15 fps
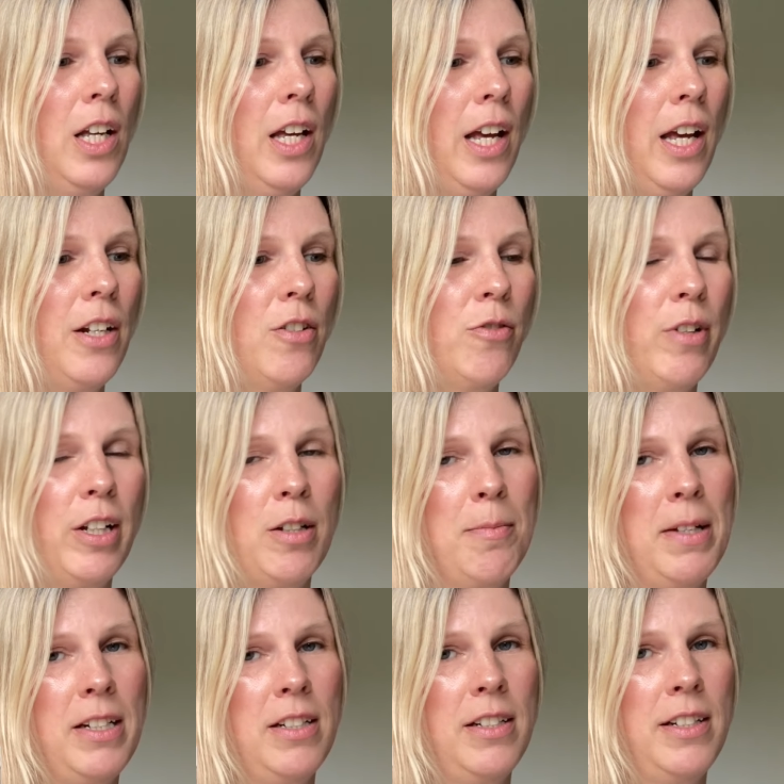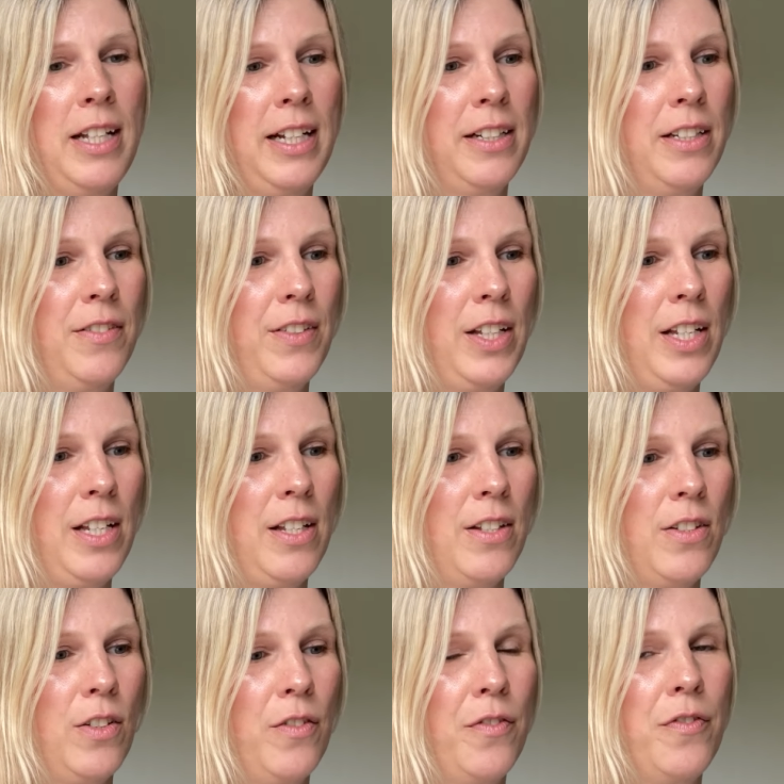and a recommended negative
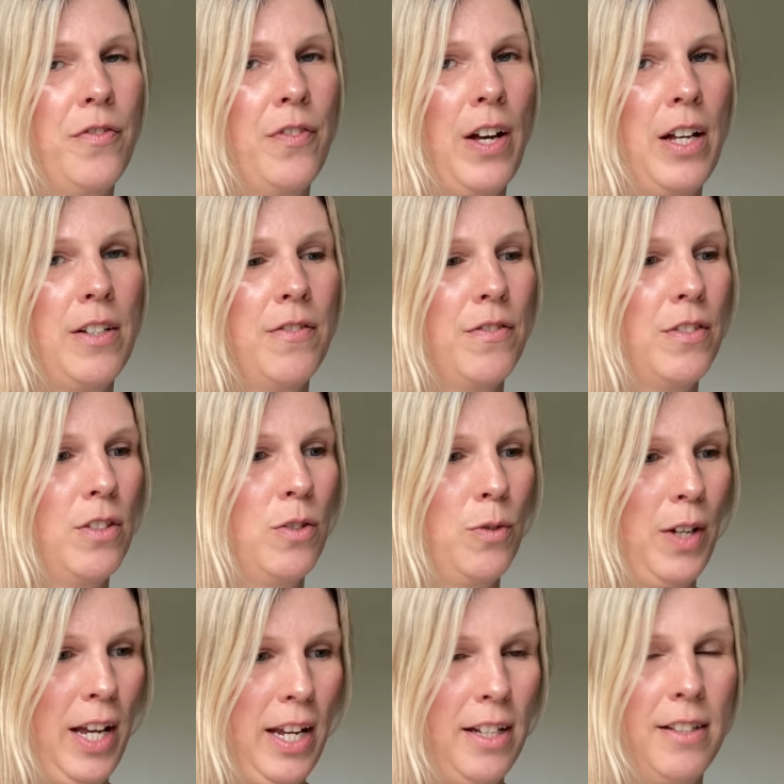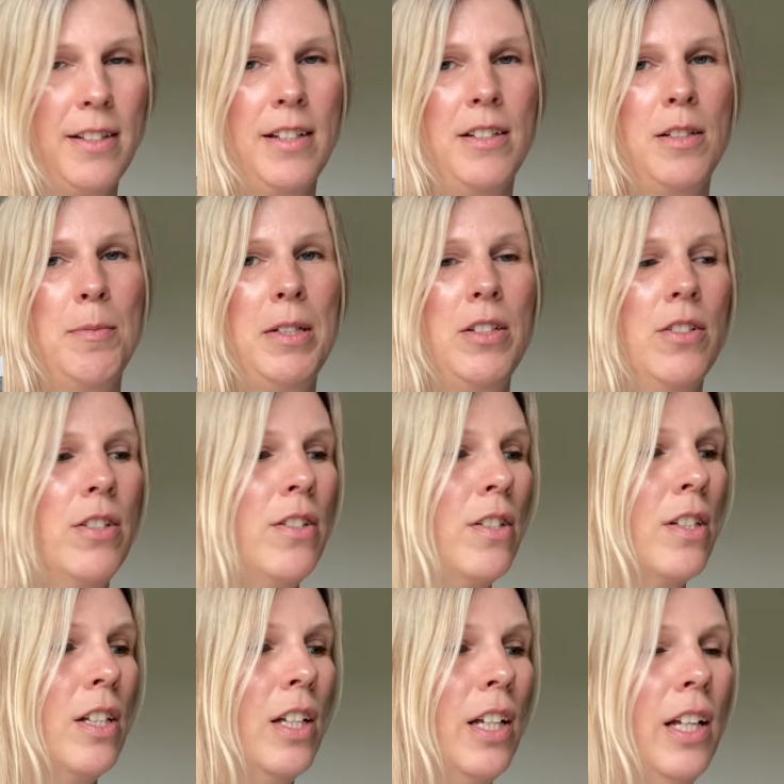ease of 5 to 8
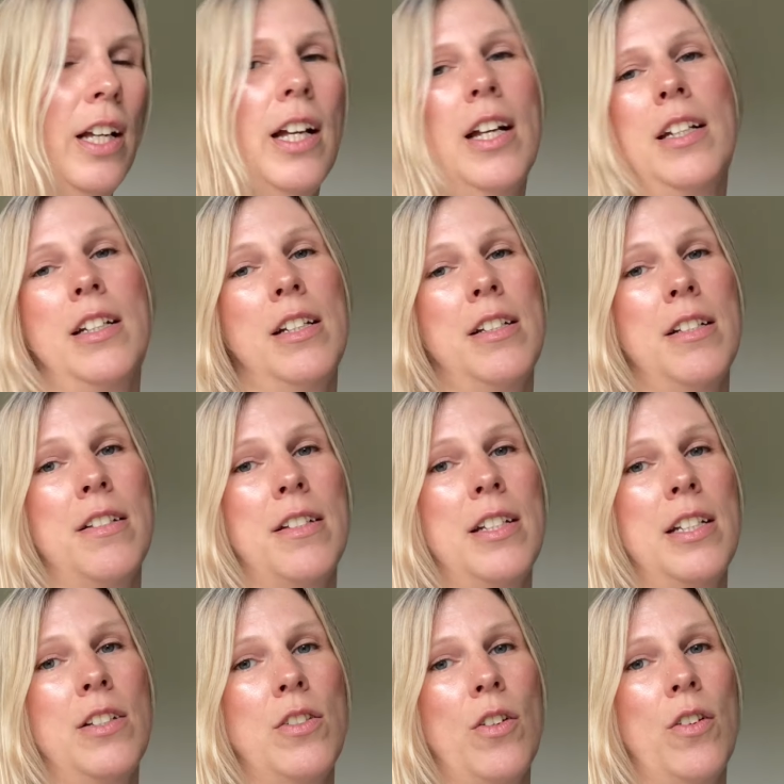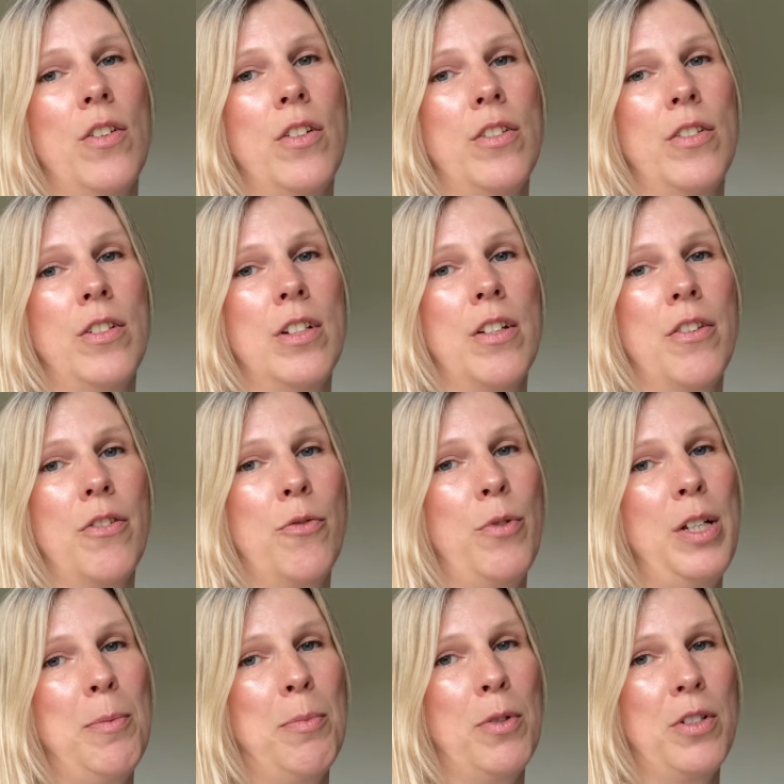centimeters. And it is knit on
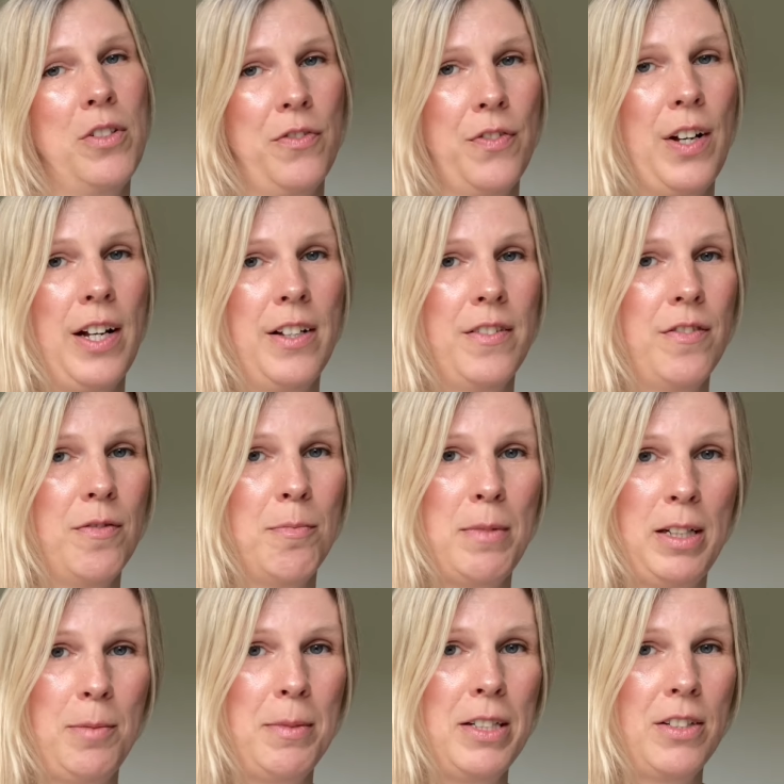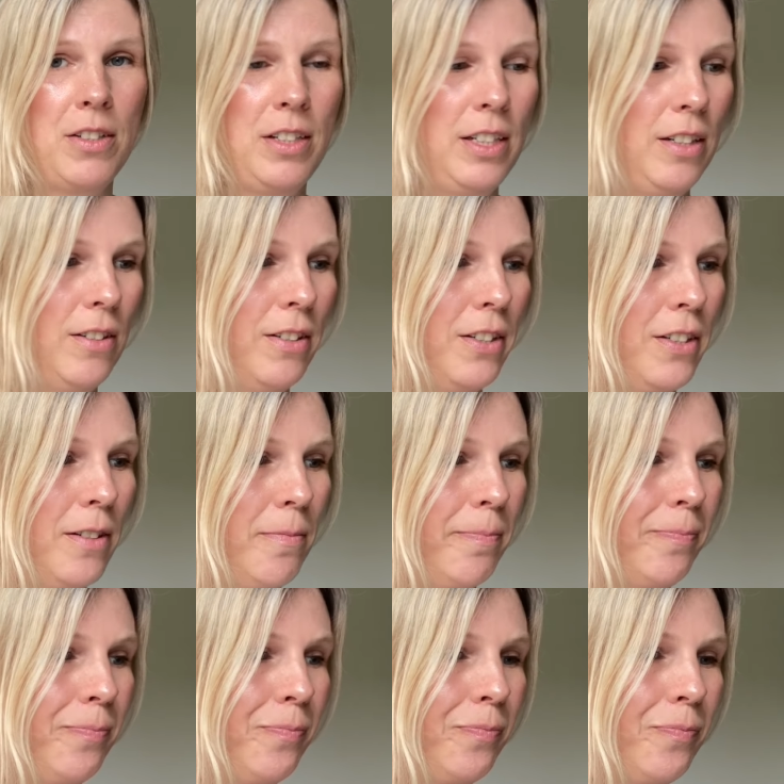3.5 millimeter needles.
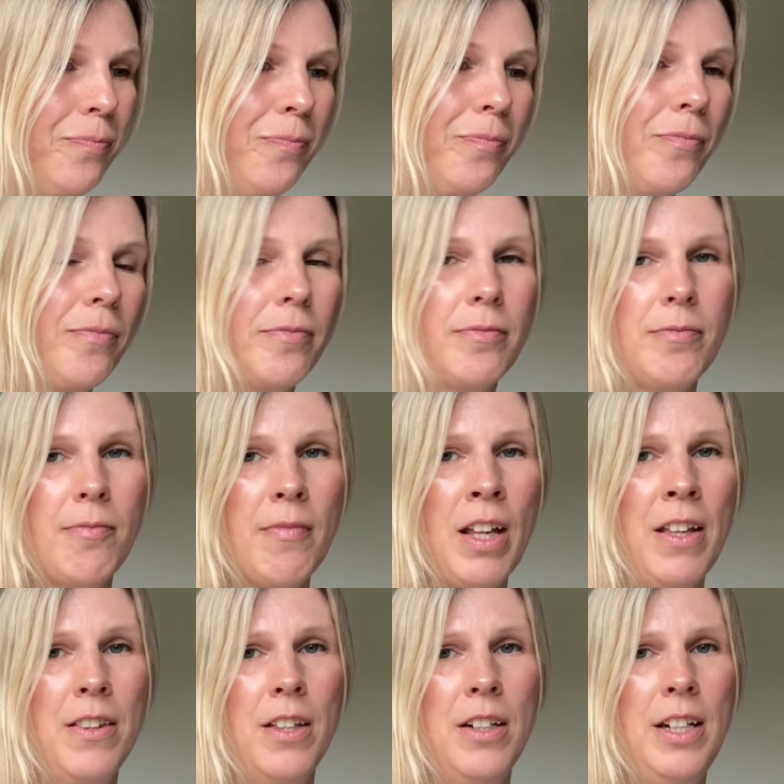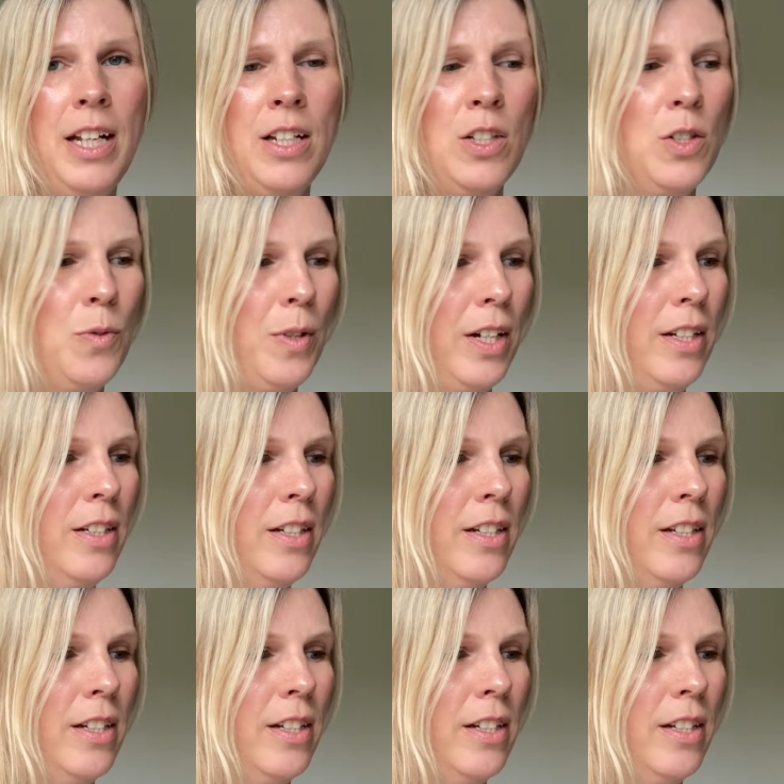The next one